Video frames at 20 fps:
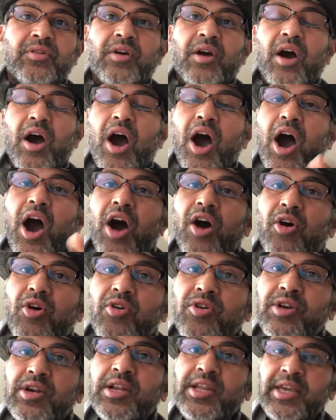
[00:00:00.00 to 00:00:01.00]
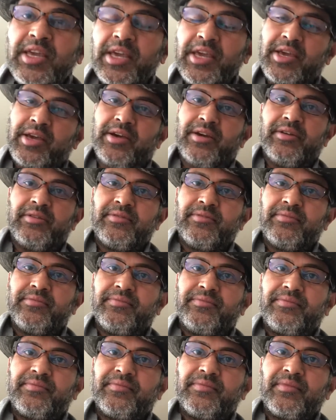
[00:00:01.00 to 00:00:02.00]
are only here,
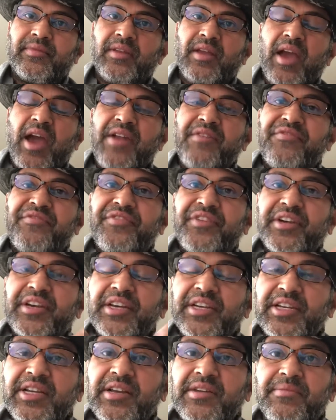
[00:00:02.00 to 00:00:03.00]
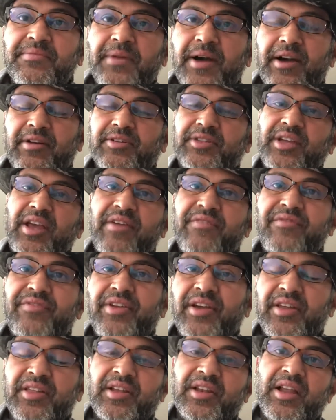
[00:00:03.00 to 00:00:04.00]
and forgetting about every
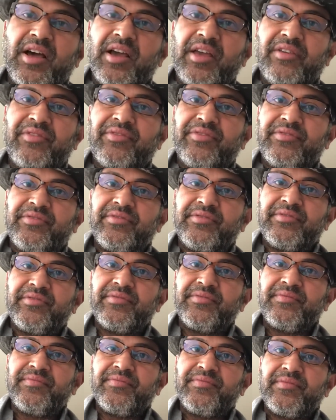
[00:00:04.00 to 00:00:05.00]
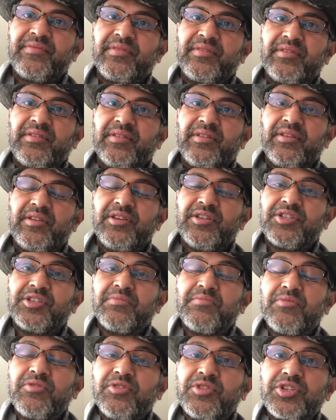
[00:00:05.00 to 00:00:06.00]
other life is the
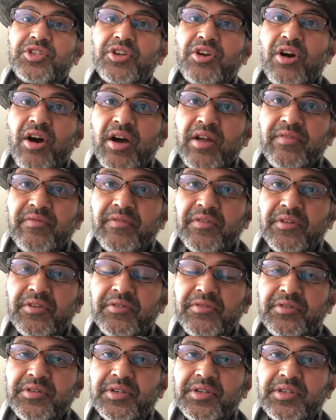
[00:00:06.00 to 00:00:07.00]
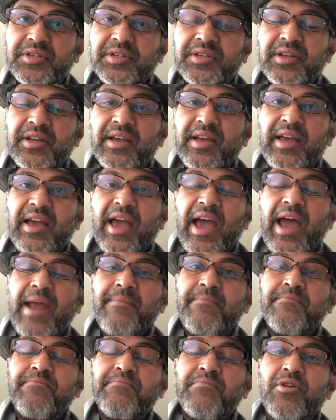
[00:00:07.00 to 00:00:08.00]
most convoluted and
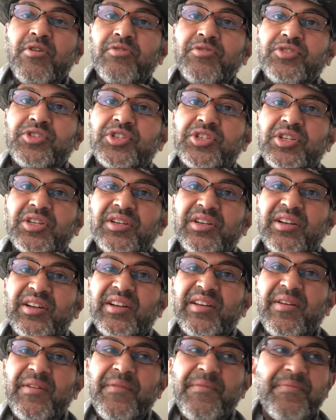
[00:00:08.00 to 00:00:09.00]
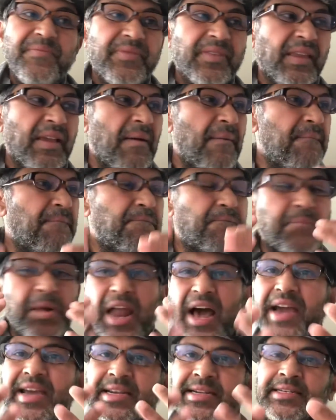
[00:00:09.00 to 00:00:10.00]
most
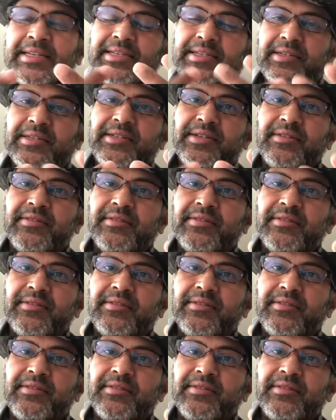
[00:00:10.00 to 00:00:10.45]
blinded